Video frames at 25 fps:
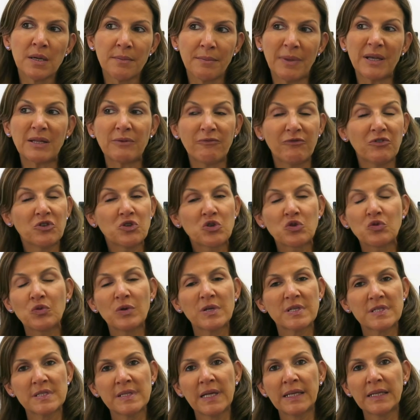But for
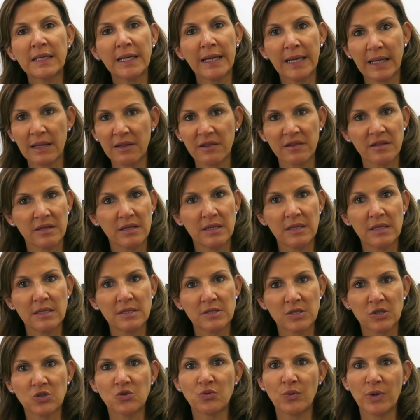sure it's not a healthy
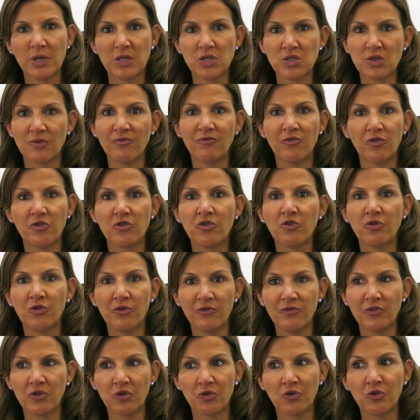situation for the
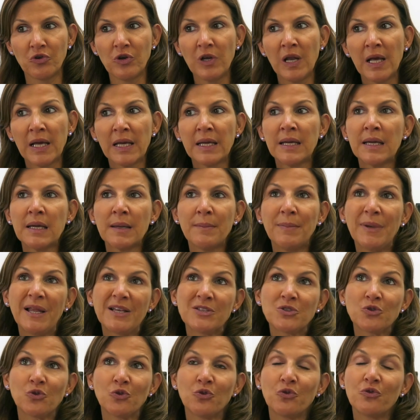overall,
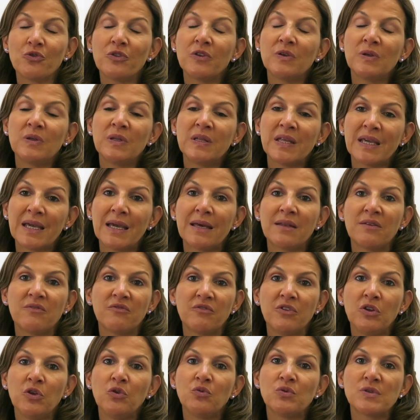plus all the
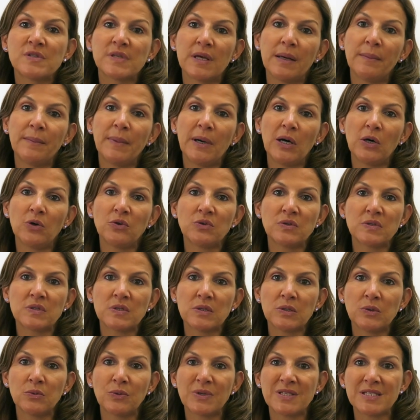negative news about
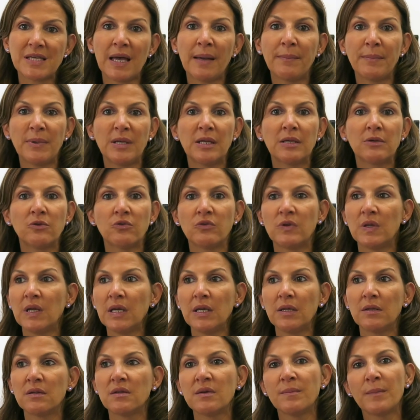what's happening
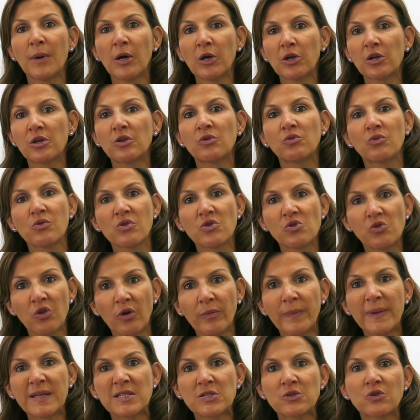today in the market with
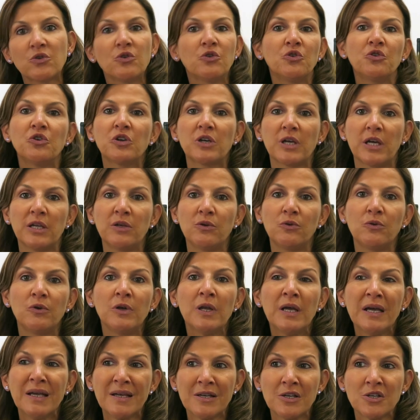Thomas Cook and
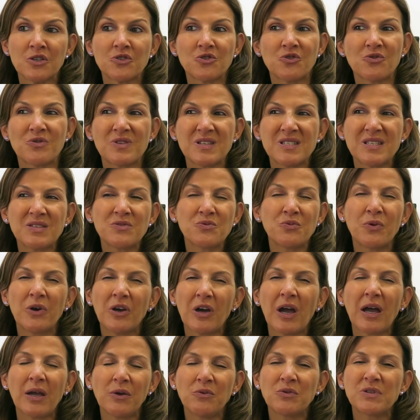all. So this is
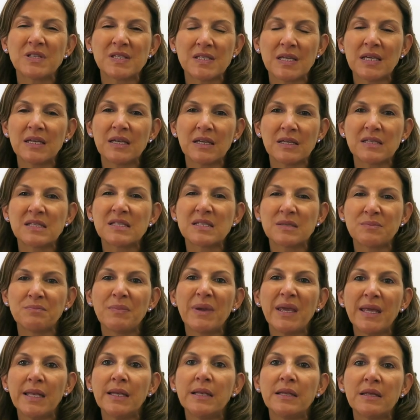where I would say it's
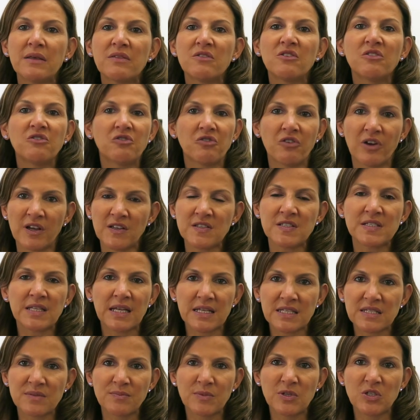mainly the trust
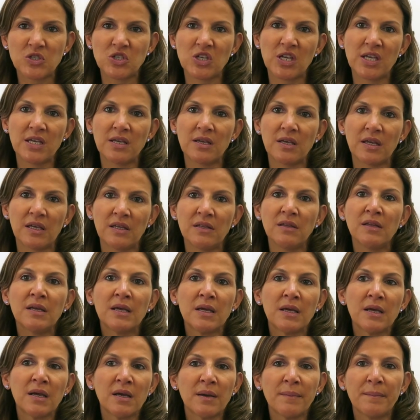has been
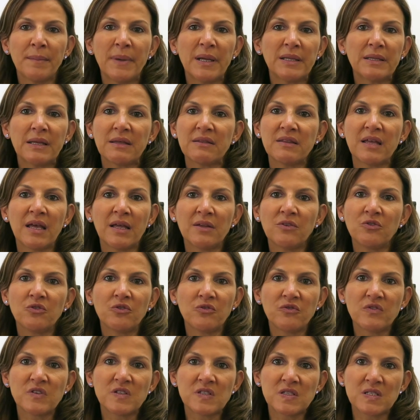shaken, but at the end
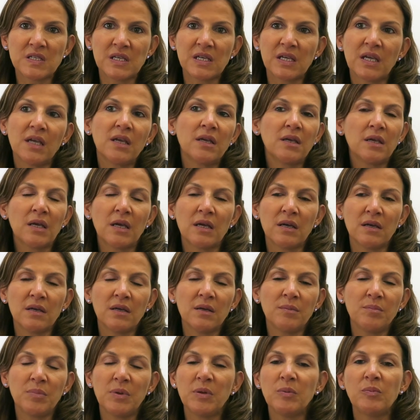of the day,
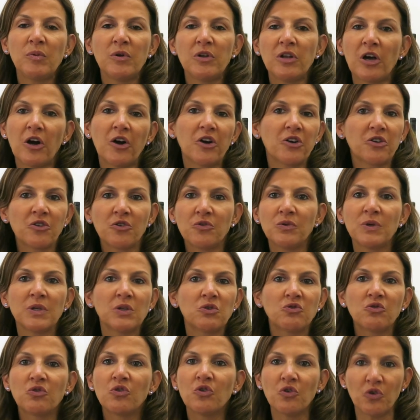people are
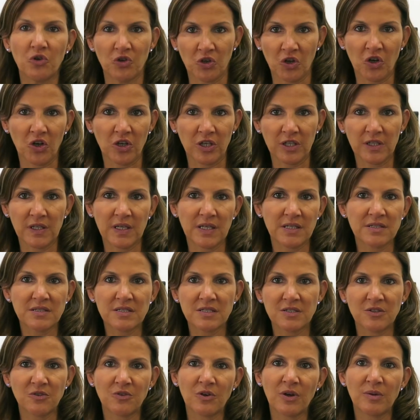going to go on
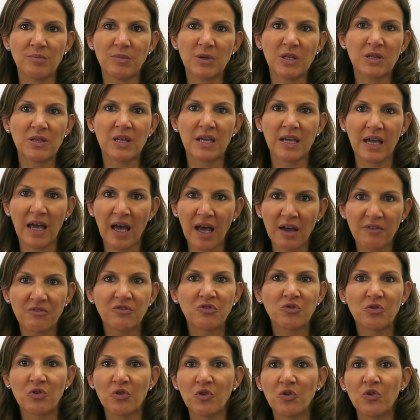holidays, you know. I mean, they
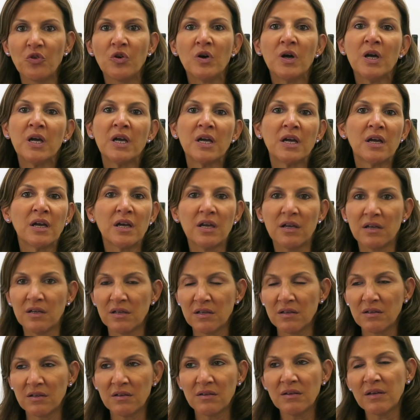have to go,
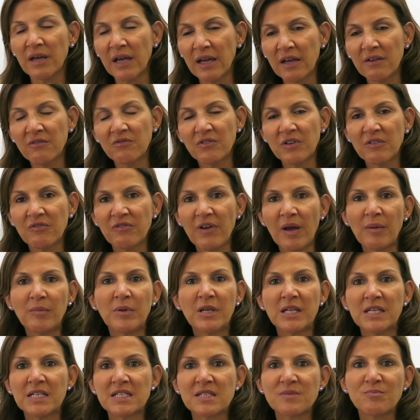every
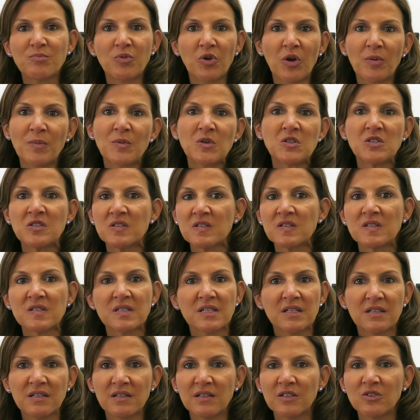family is promised
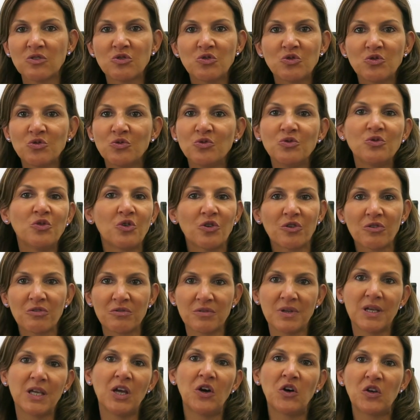2 or
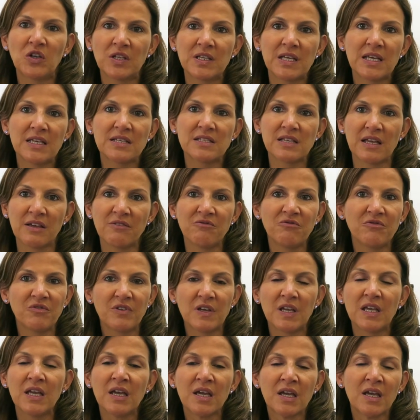3 holidays
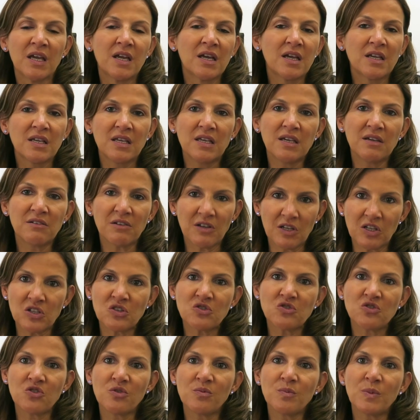every year
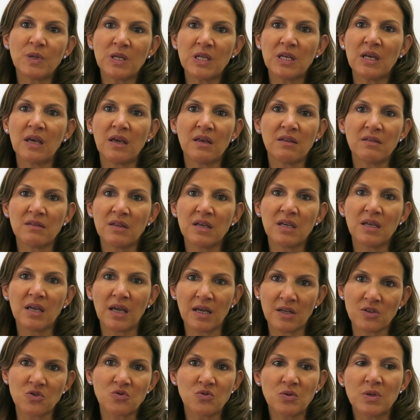in Germany, and they
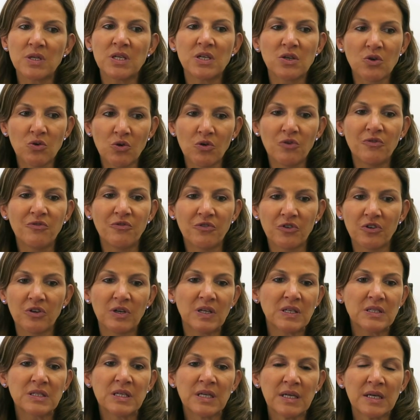actually go for
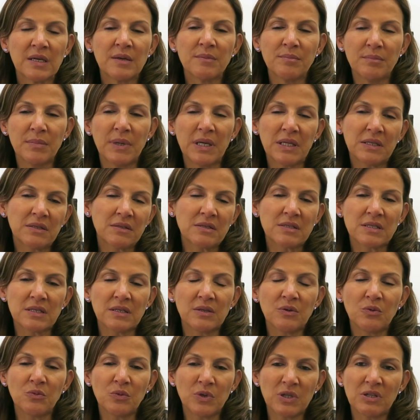it. But
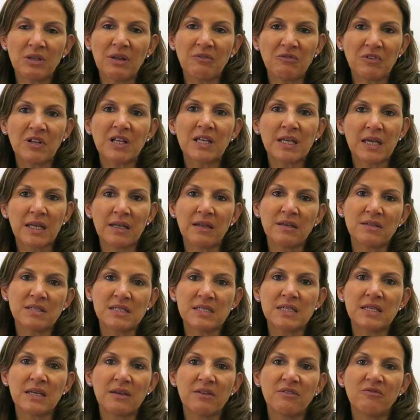we're definitely going
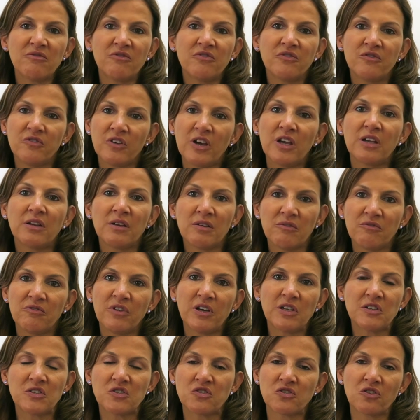to see a very,
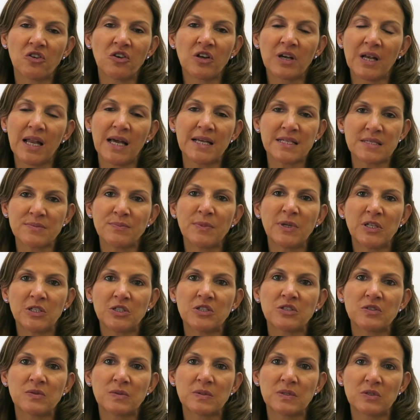very strong last
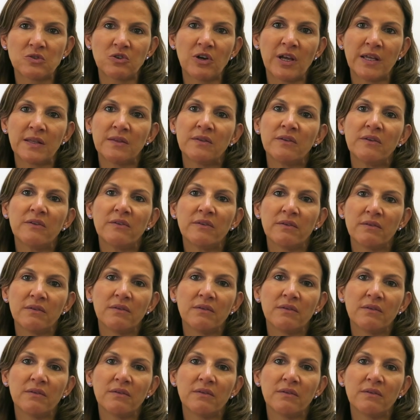minute trend.